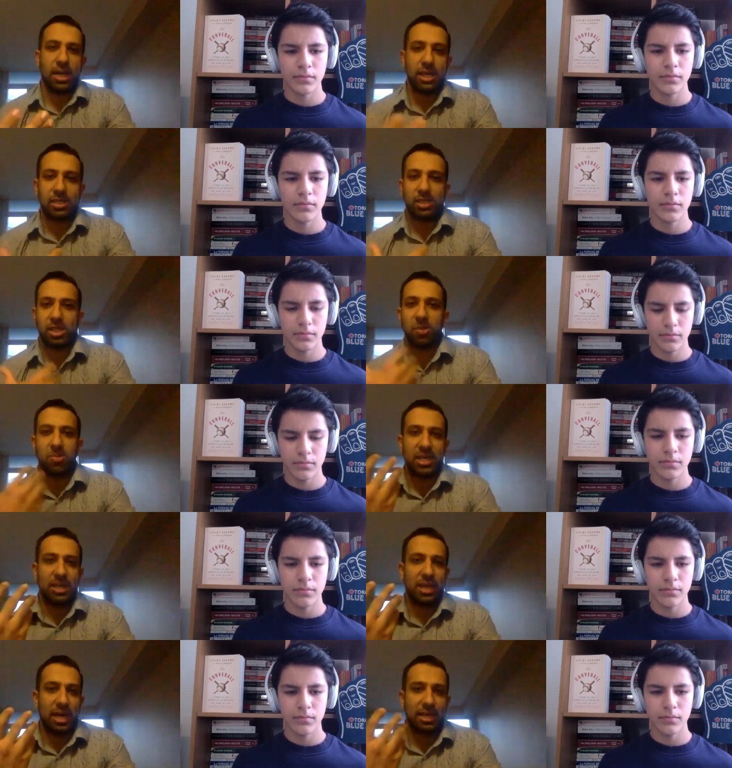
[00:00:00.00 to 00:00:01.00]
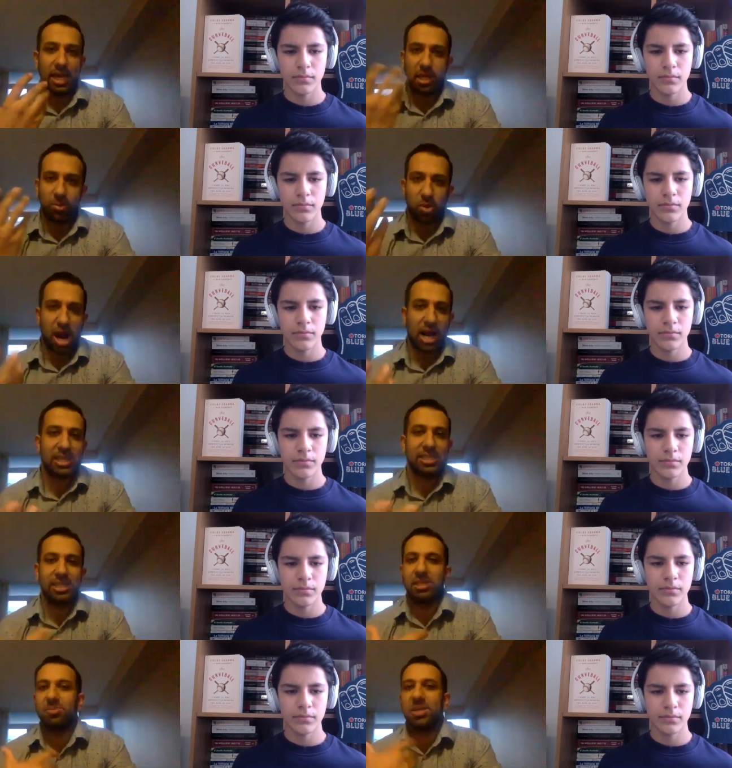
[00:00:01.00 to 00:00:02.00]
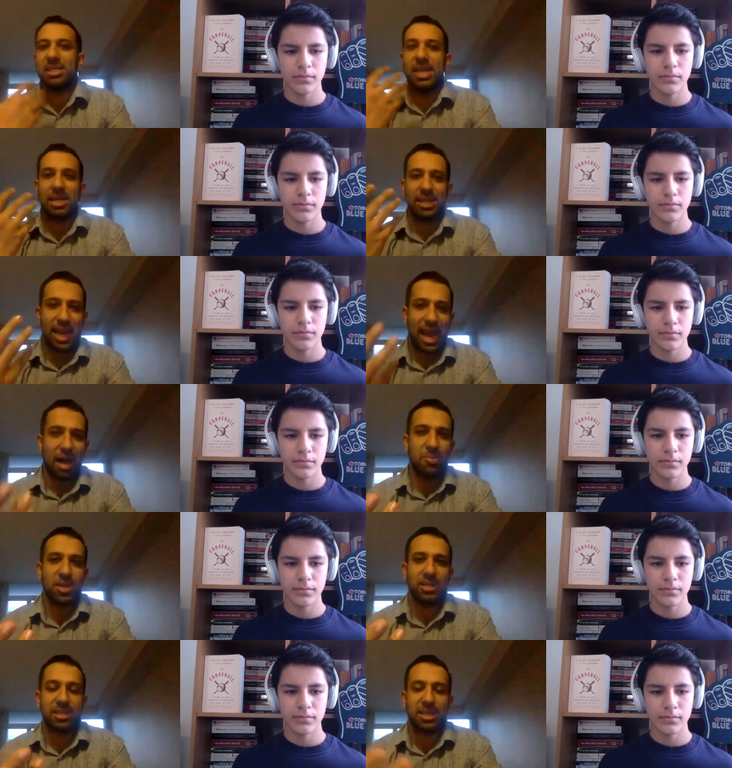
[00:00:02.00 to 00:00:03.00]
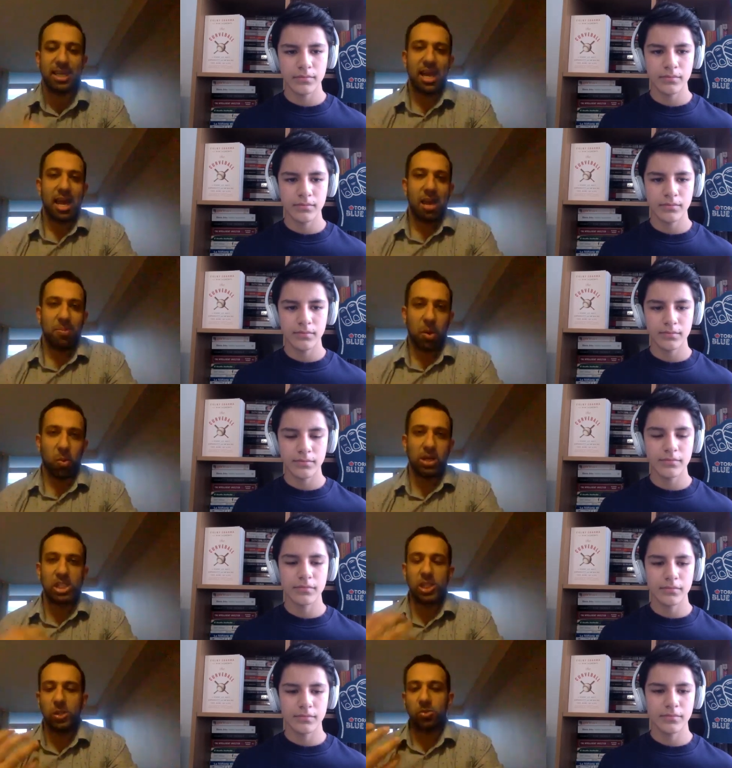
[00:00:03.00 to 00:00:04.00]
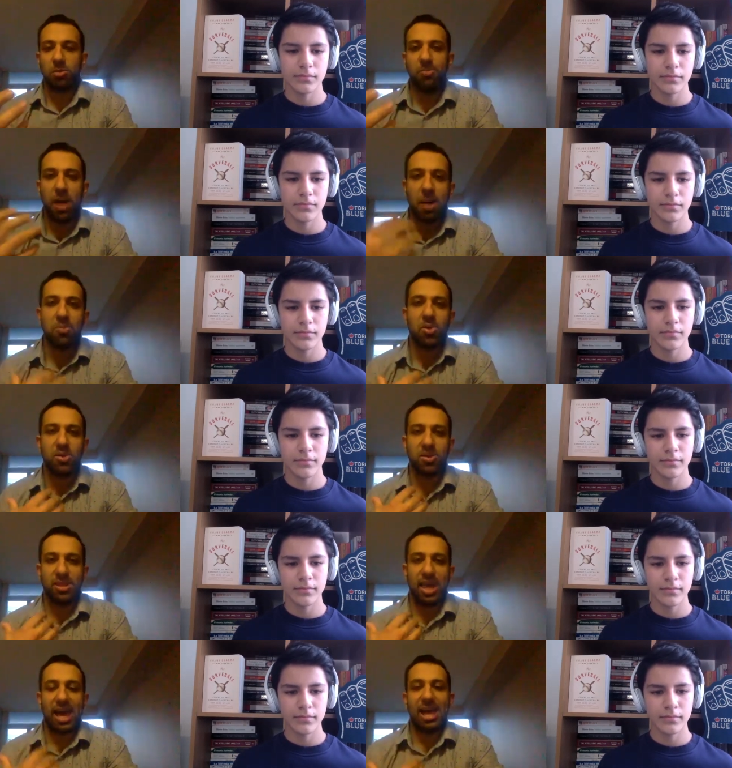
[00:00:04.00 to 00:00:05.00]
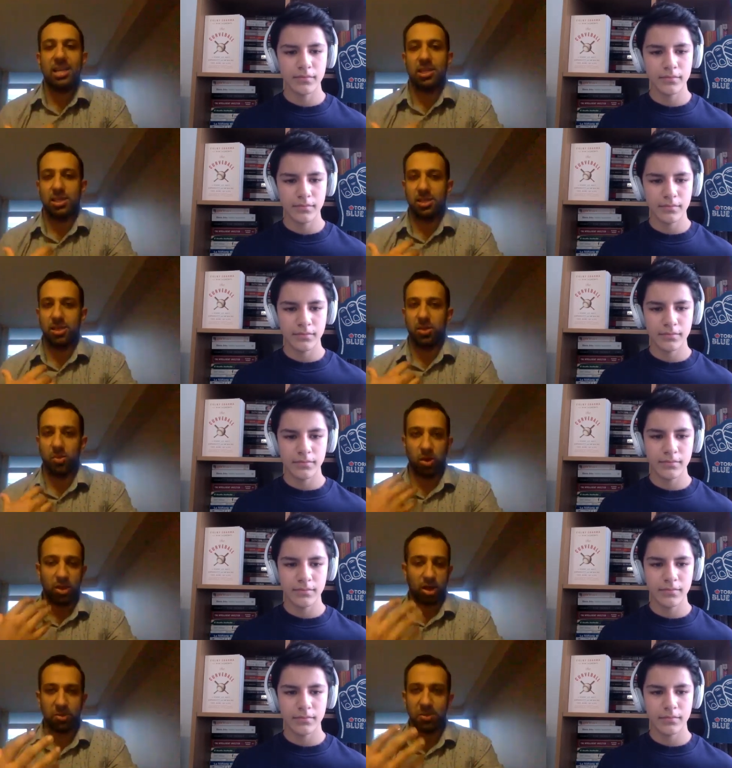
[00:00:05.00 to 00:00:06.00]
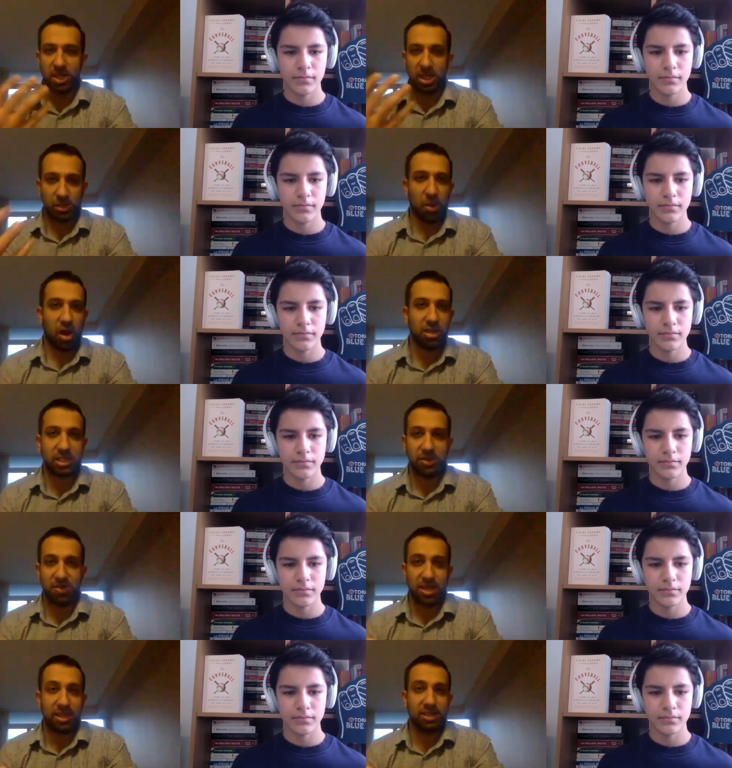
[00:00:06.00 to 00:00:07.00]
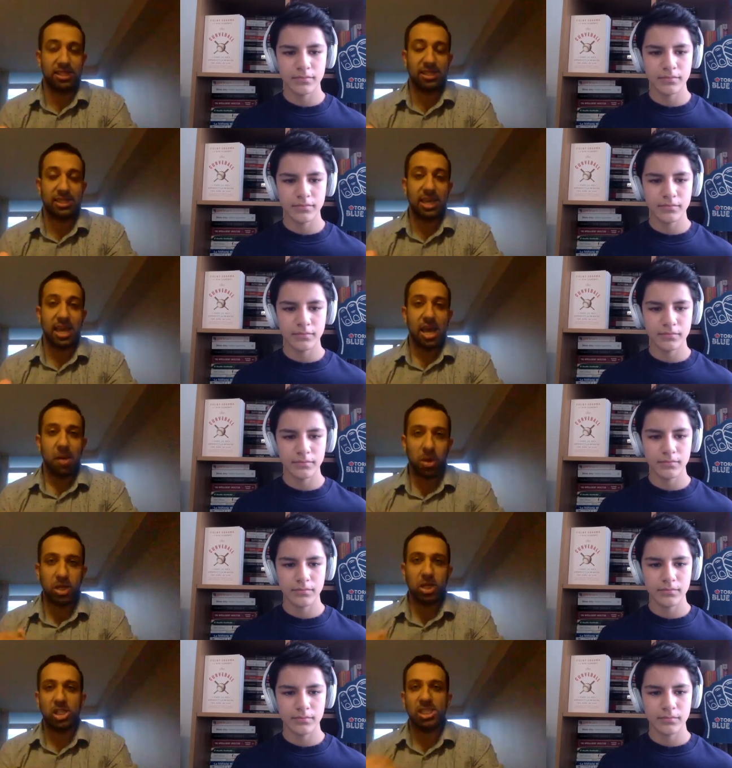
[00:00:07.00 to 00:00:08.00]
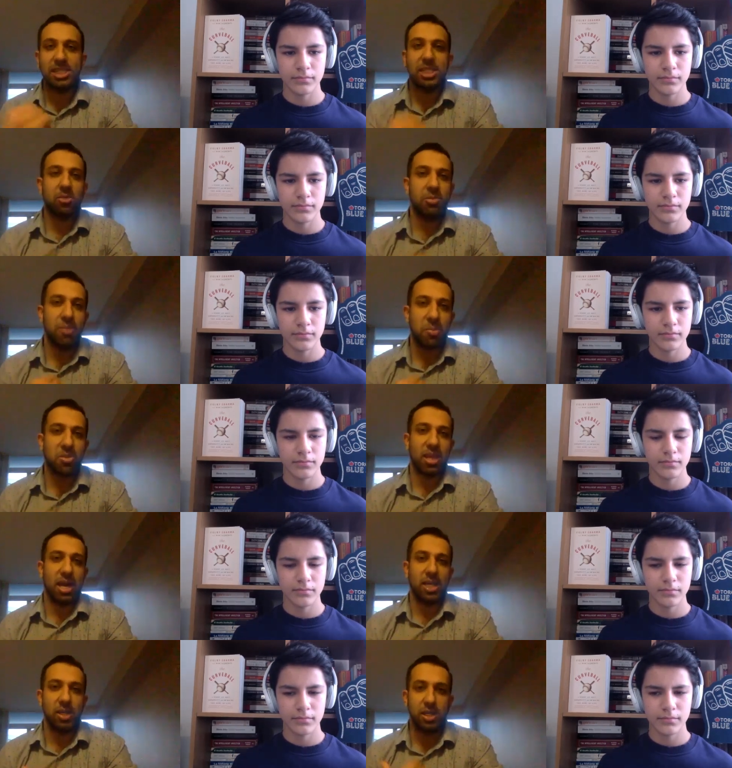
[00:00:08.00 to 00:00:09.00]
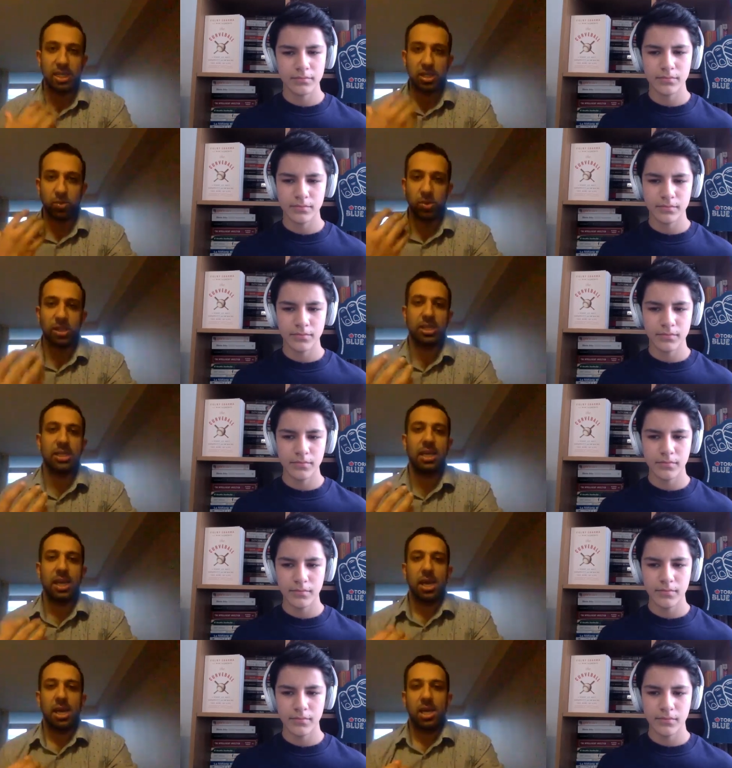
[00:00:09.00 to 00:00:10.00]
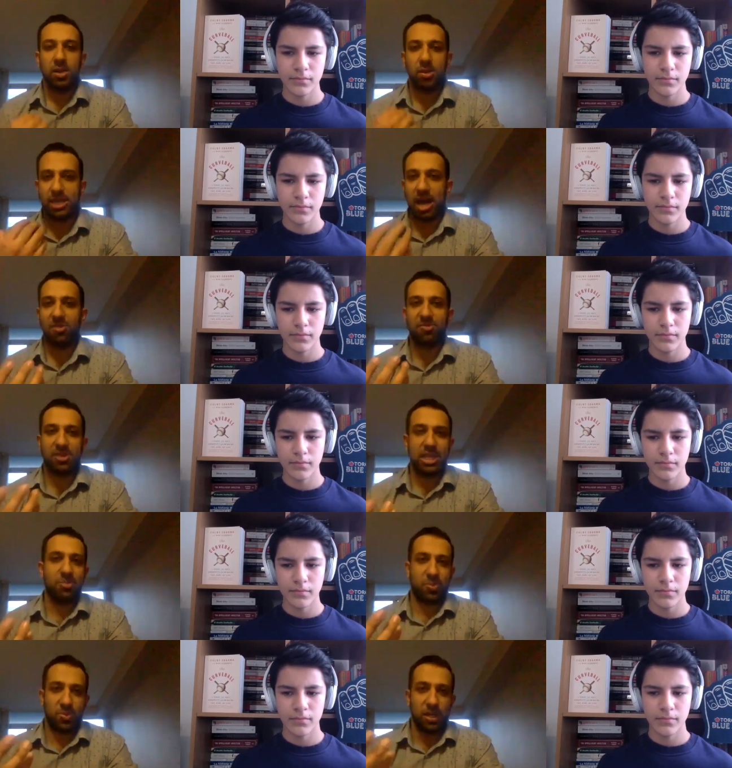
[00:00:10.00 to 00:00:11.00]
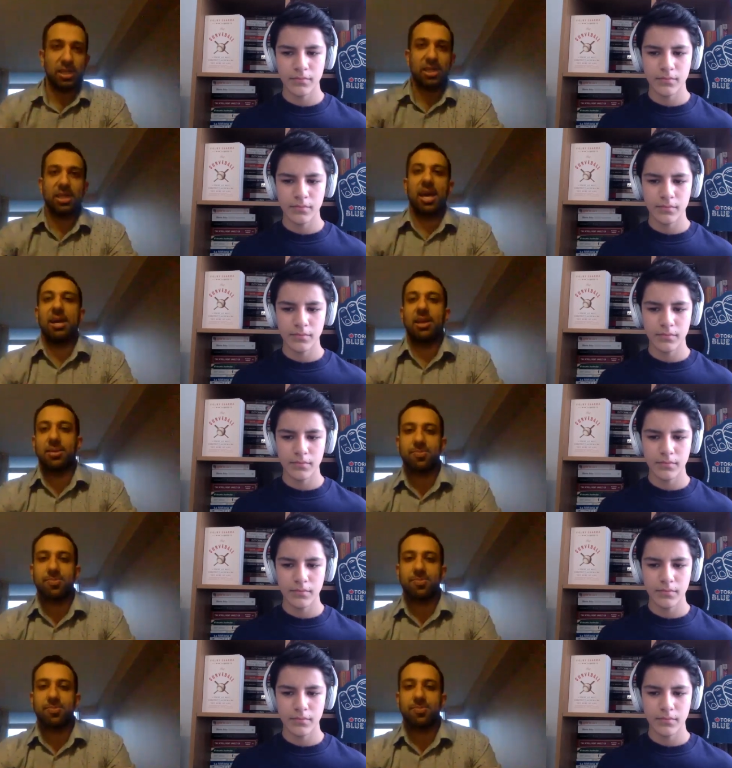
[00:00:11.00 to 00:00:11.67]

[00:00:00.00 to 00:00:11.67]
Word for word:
Speaker 1: It could be a daily practice, it could be a daily habit. But once you remember that, whether it could be the smallest of things, but you just need to remember that. You need to really, you know, delve deep into that